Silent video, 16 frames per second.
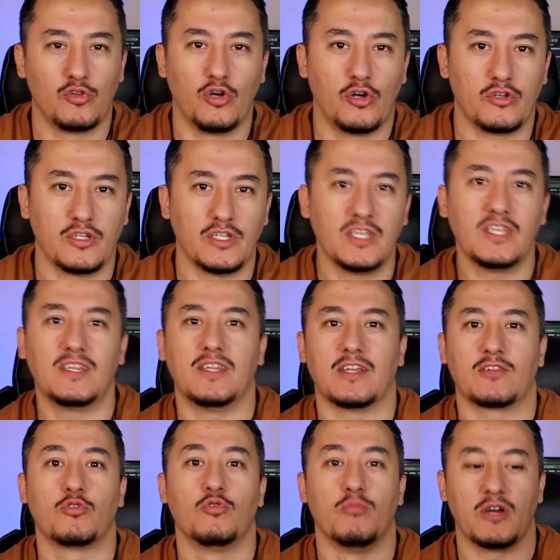don't need the
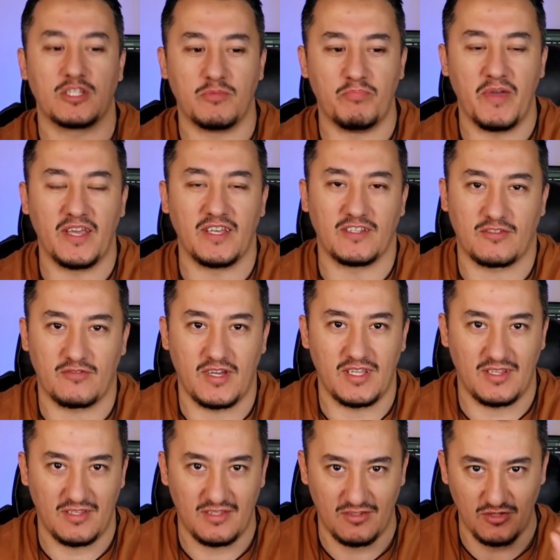too much bass,
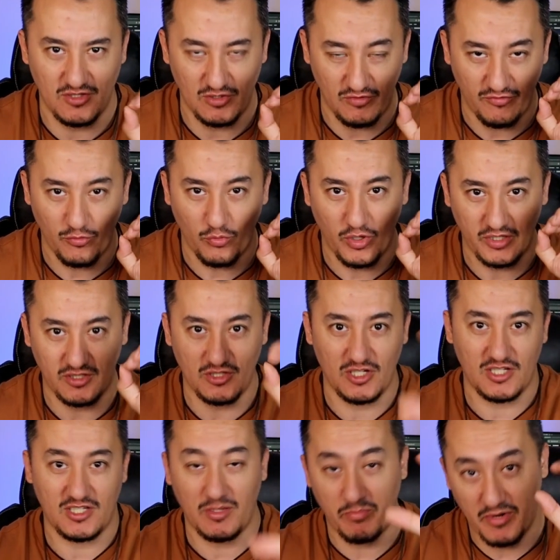right? If you want to
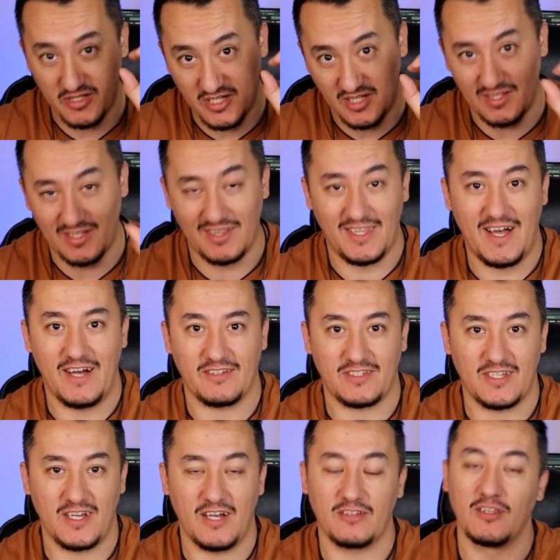just project a loud
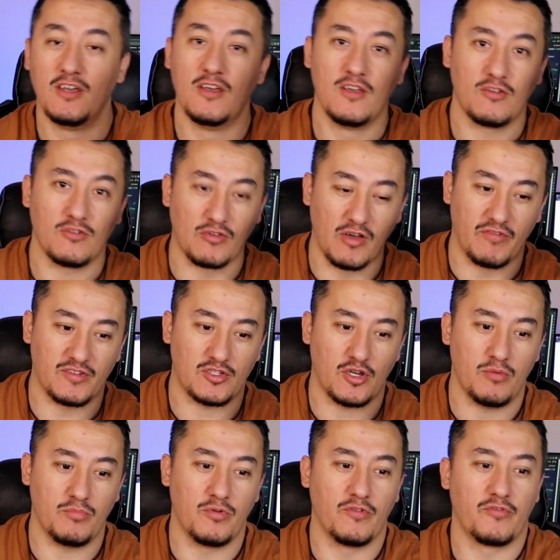sound, you have a
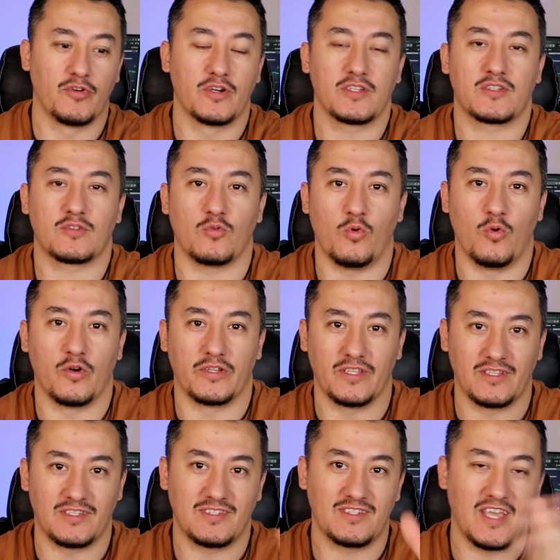subwoofers or
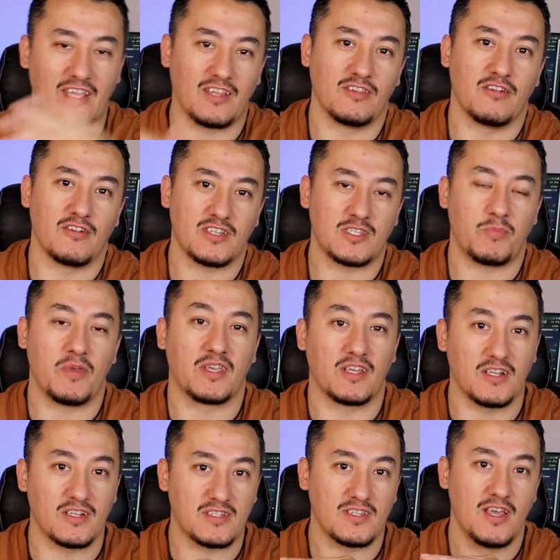the secondary
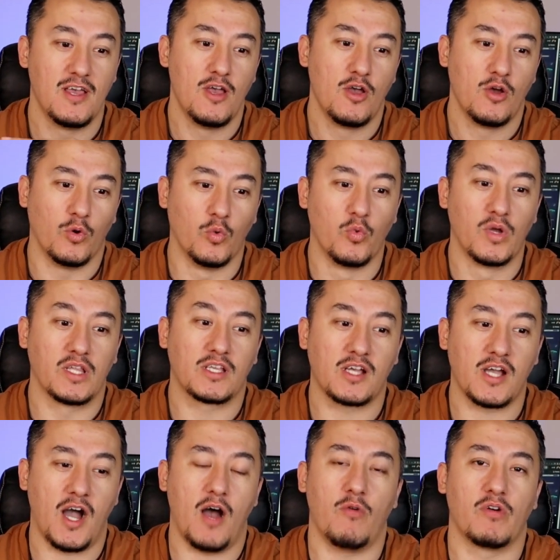speakers who will
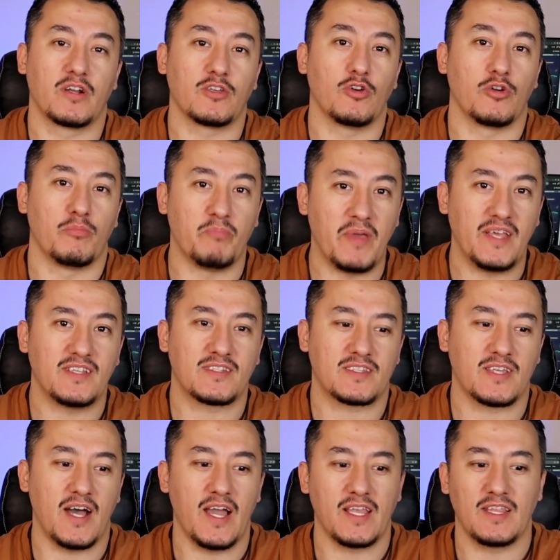cover your bass
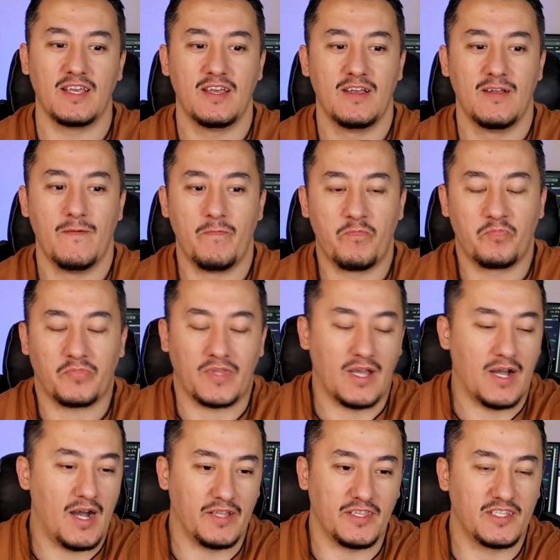side.
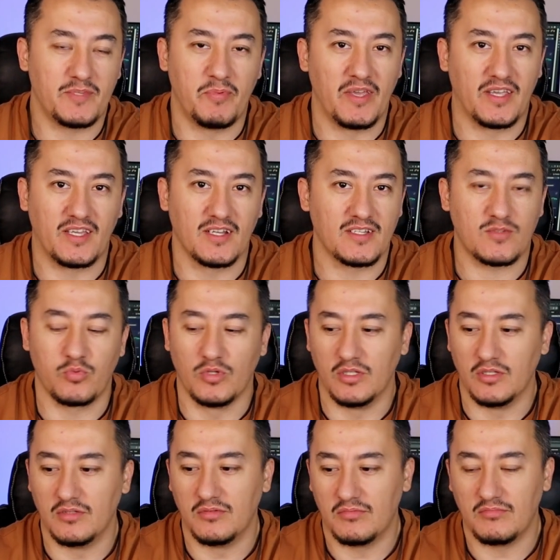These speakers
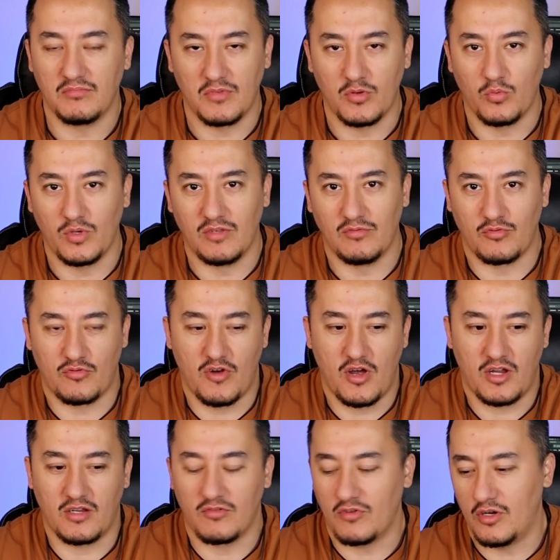will
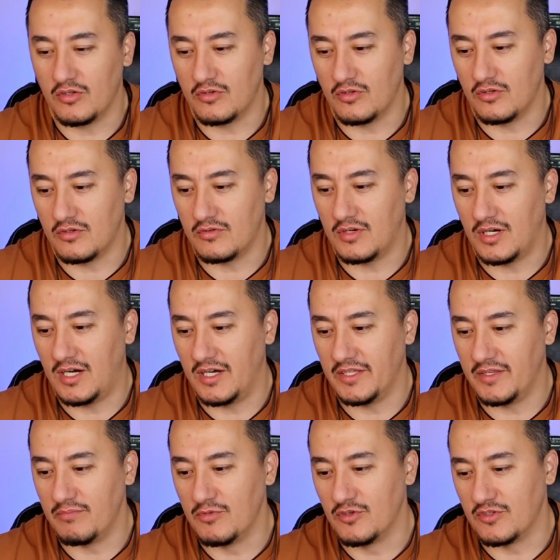rock and roll your
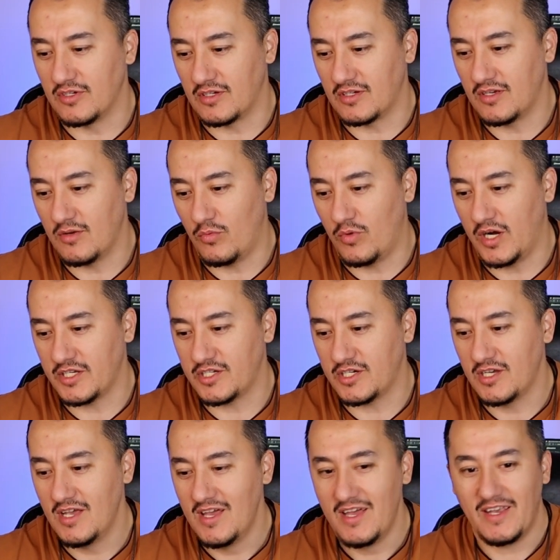the music. Watch.
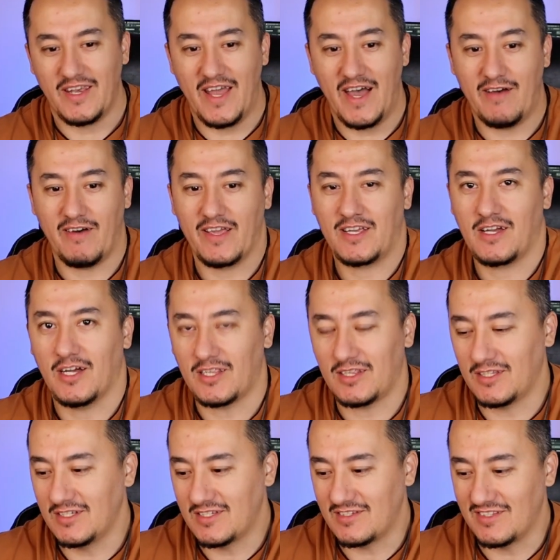Now I cut
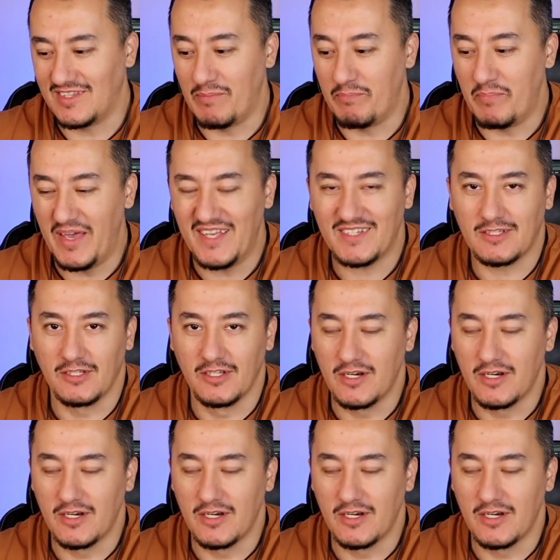the bass a